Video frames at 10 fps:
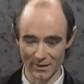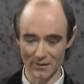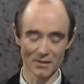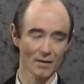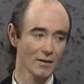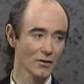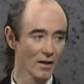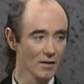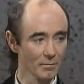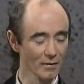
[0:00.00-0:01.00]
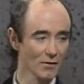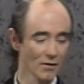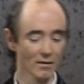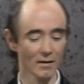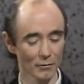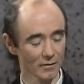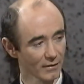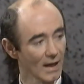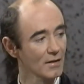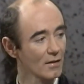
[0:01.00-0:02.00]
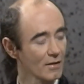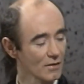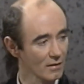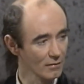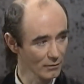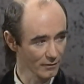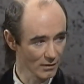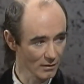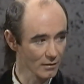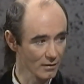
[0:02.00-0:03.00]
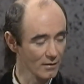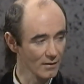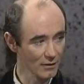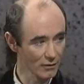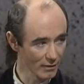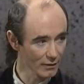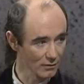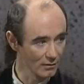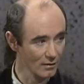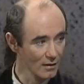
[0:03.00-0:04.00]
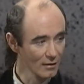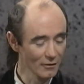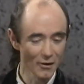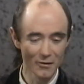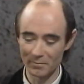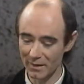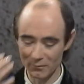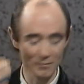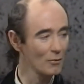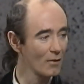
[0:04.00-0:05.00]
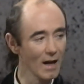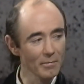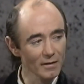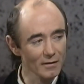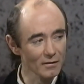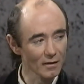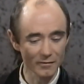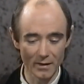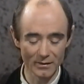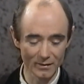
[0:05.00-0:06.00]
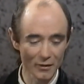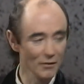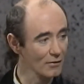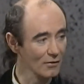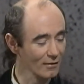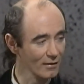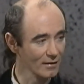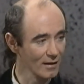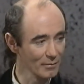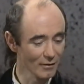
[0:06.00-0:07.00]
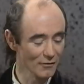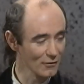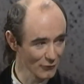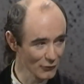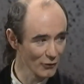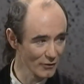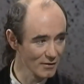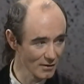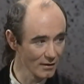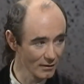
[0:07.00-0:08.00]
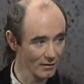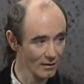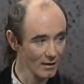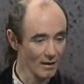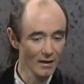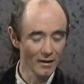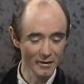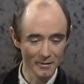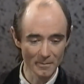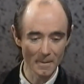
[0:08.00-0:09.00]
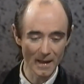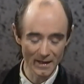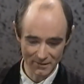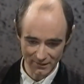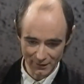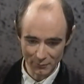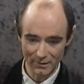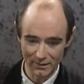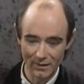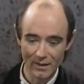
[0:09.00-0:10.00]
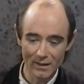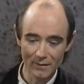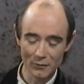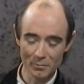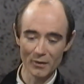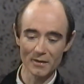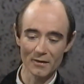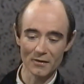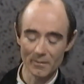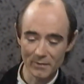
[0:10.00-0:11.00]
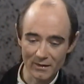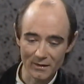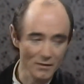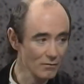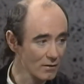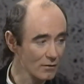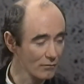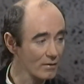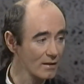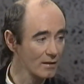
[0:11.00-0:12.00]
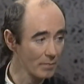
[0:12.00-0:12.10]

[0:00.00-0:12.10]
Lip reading: necessarily changed it, but it certainly would have catalysed it. It would have tilted it in that direction. You know, and people were more happy and stuff, having heard a song like that, because it's a joyous thing. And equally, if you point out something that is really